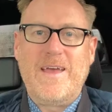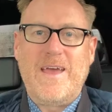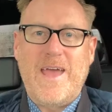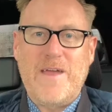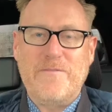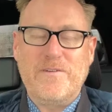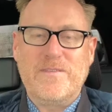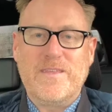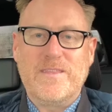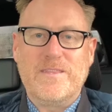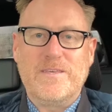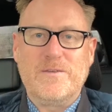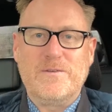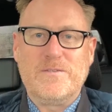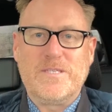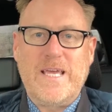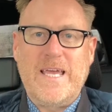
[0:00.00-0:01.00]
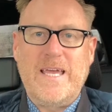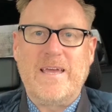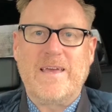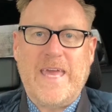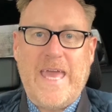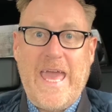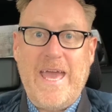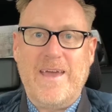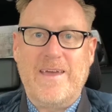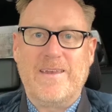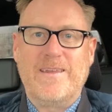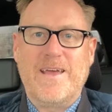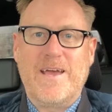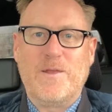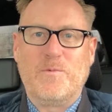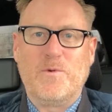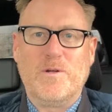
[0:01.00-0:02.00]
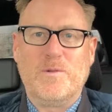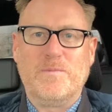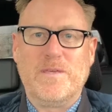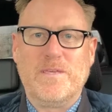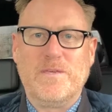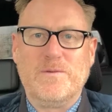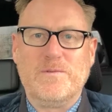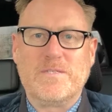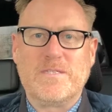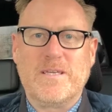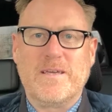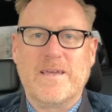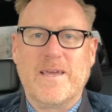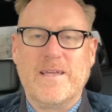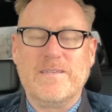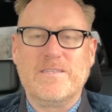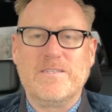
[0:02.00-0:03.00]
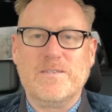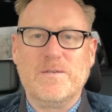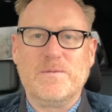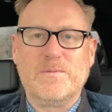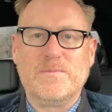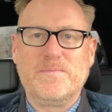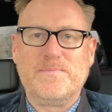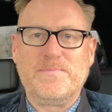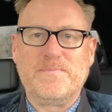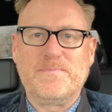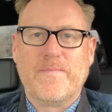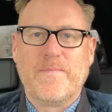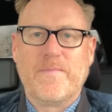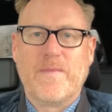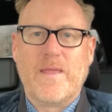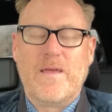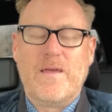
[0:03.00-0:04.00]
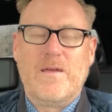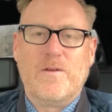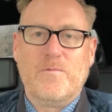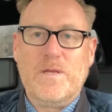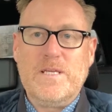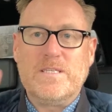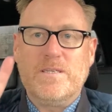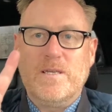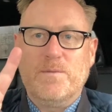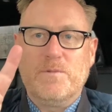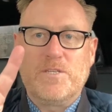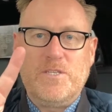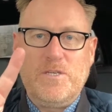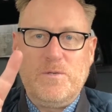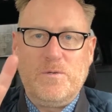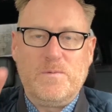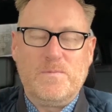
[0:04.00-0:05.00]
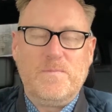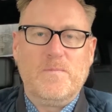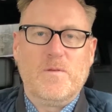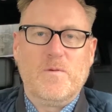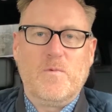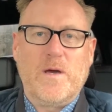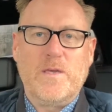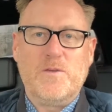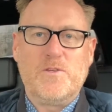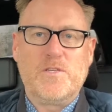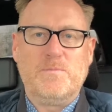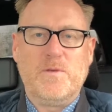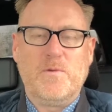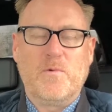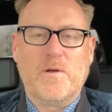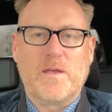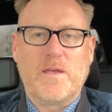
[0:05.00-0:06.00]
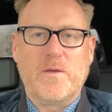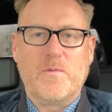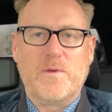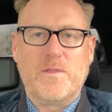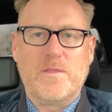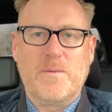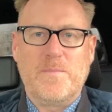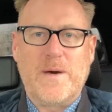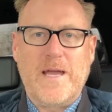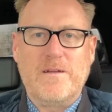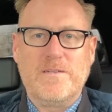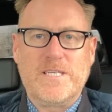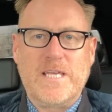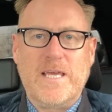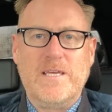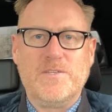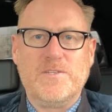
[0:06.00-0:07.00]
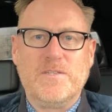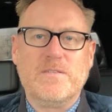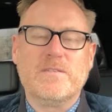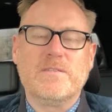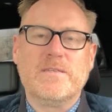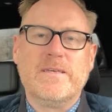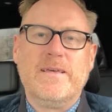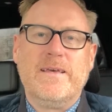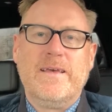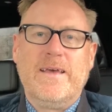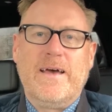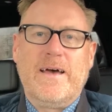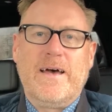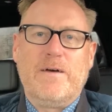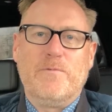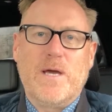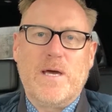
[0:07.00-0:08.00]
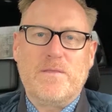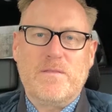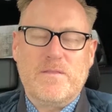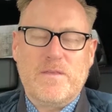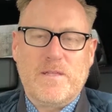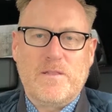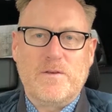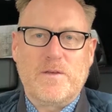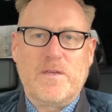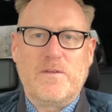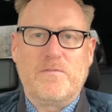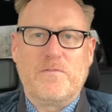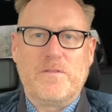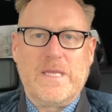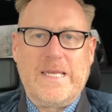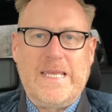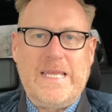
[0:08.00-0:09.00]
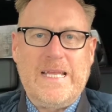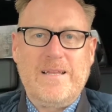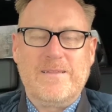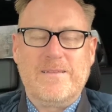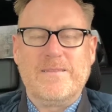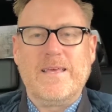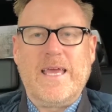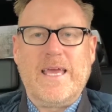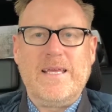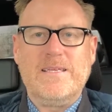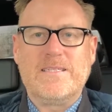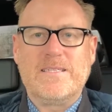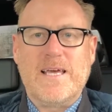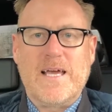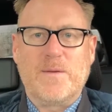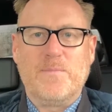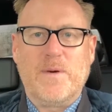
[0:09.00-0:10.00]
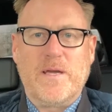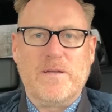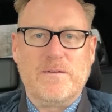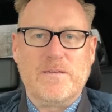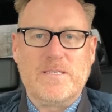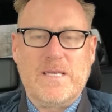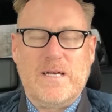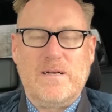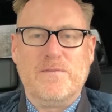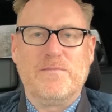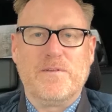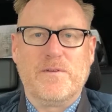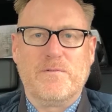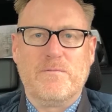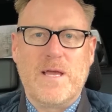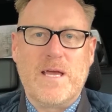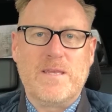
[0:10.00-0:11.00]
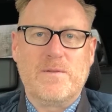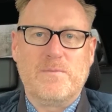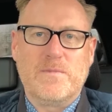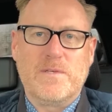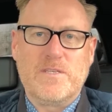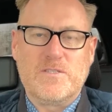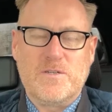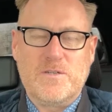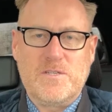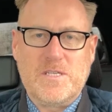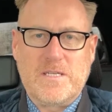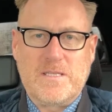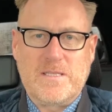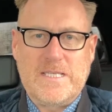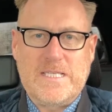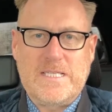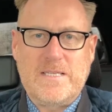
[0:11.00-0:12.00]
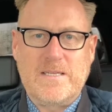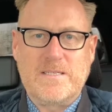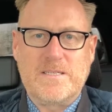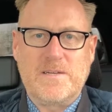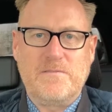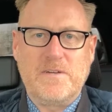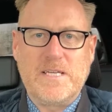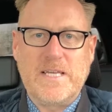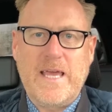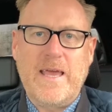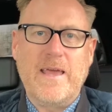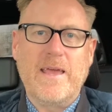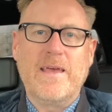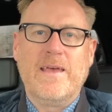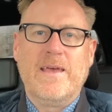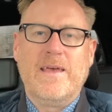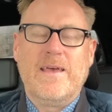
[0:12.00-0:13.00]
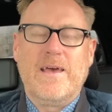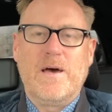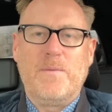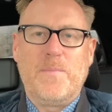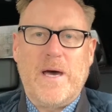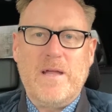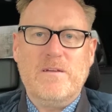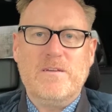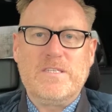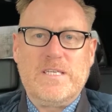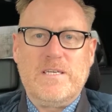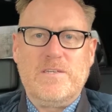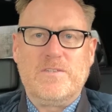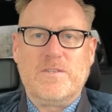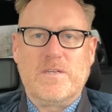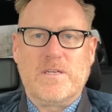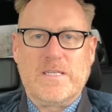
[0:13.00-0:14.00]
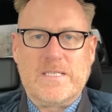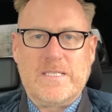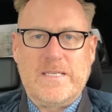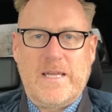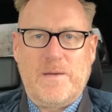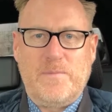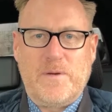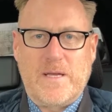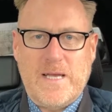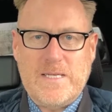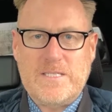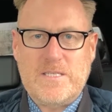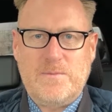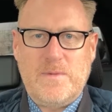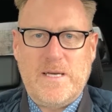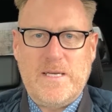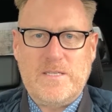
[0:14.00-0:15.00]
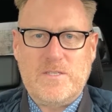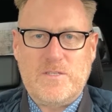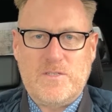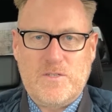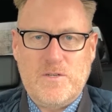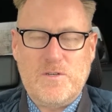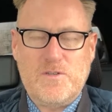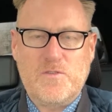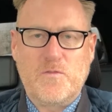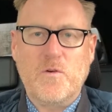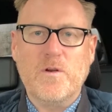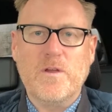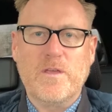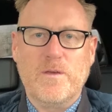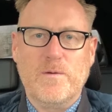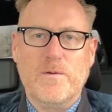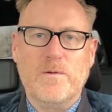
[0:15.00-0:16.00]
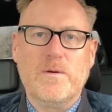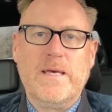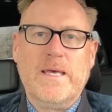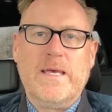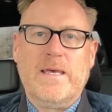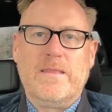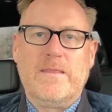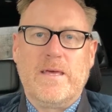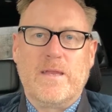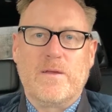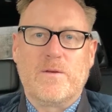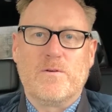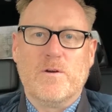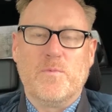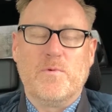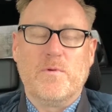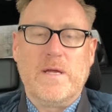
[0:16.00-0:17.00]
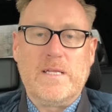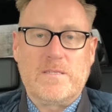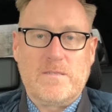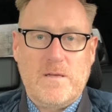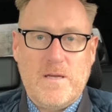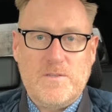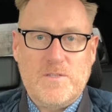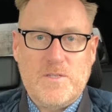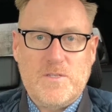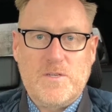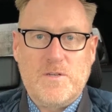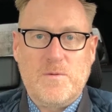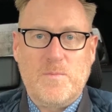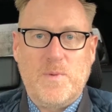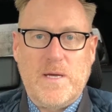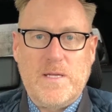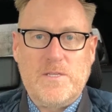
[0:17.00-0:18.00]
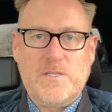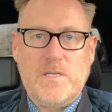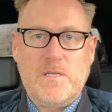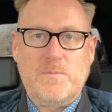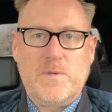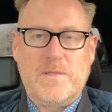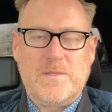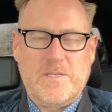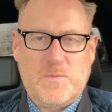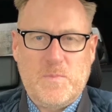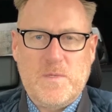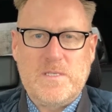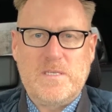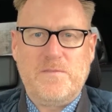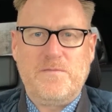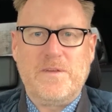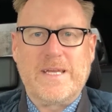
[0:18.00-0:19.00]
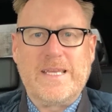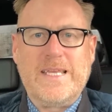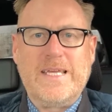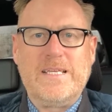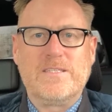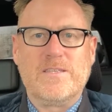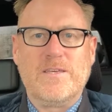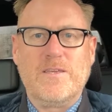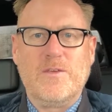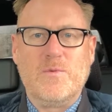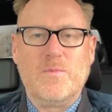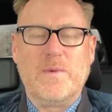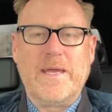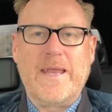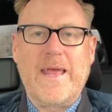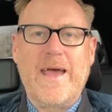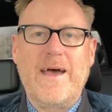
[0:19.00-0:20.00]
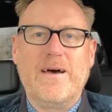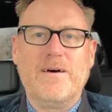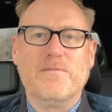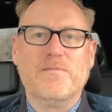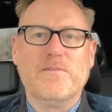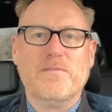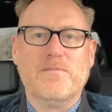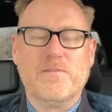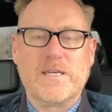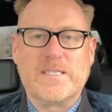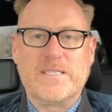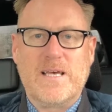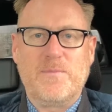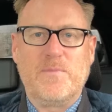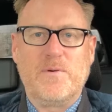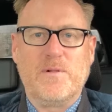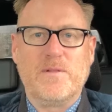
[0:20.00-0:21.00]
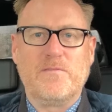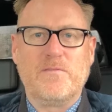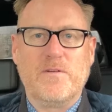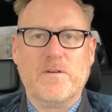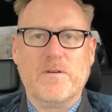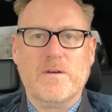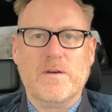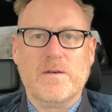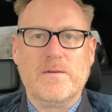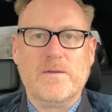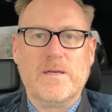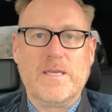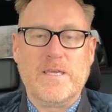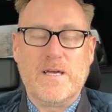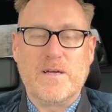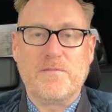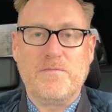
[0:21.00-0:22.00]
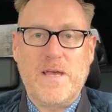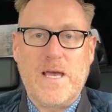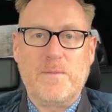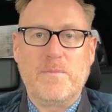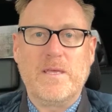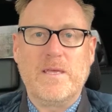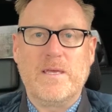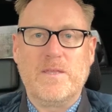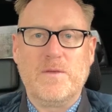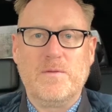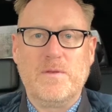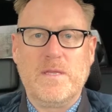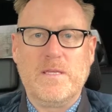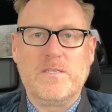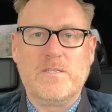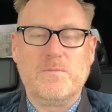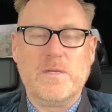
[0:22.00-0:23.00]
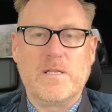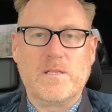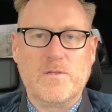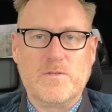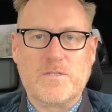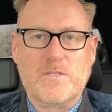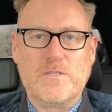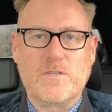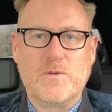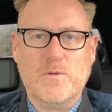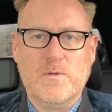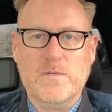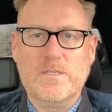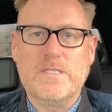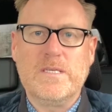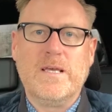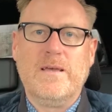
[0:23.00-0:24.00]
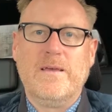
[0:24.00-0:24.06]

Everything that you say can and will be used against you. Reason number two why you should be working with a buyer's agent. Rather than looking for the needle in the haystack by yourself and randomly searching listings every day, a buyer's agent can set up a customized search for you that incorporates not just your budget, but the specific needs that you might have. For example, if you're a young family and you need to be close to schools,